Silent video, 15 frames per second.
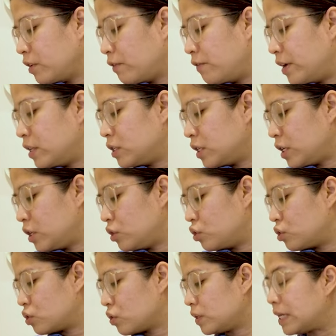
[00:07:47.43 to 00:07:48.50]

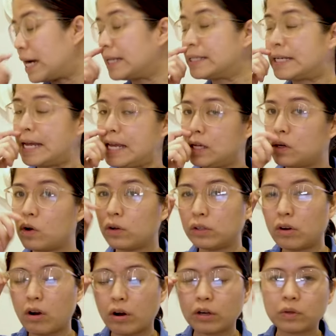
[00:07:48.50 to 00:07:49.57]
vintage or the antique gold
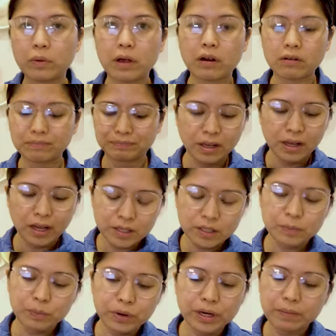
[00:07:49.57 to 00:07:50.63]
hardware, is
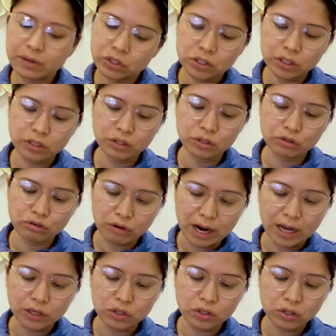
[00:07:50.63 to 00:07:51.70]
it pretty much doesn't
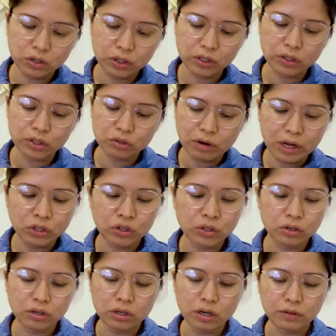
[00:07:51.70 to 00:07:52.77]
scratch. Like the scratches
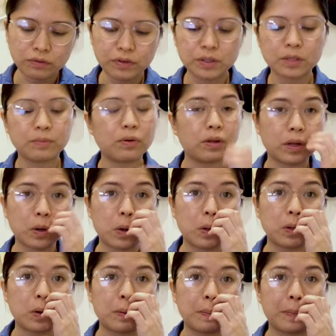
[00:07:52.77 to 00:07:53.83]
are not visible at all
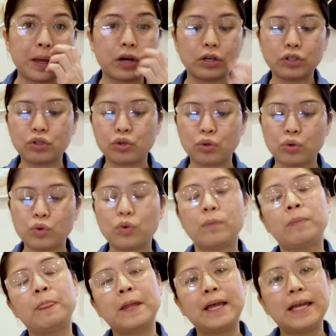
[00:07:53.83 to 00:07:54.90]
compared to
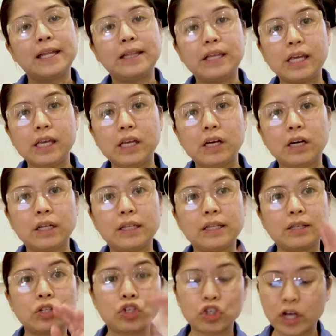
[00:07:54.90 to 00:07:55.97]

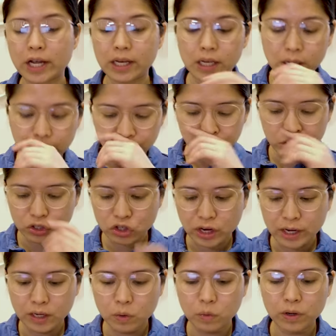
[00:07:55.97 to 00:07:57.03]
the
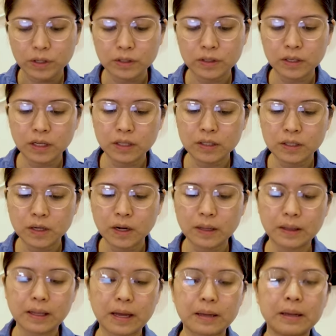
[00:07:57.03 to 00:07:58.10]
shiny ones. And it's
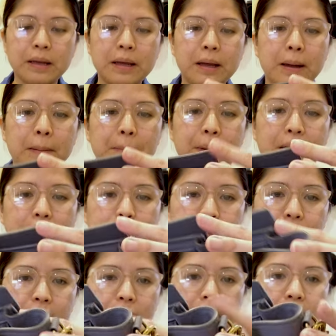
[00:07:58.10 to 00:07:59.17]
got that
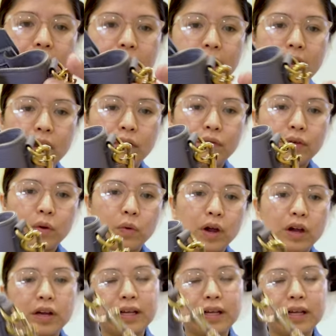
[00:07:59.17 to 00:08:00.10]
piping everywhere,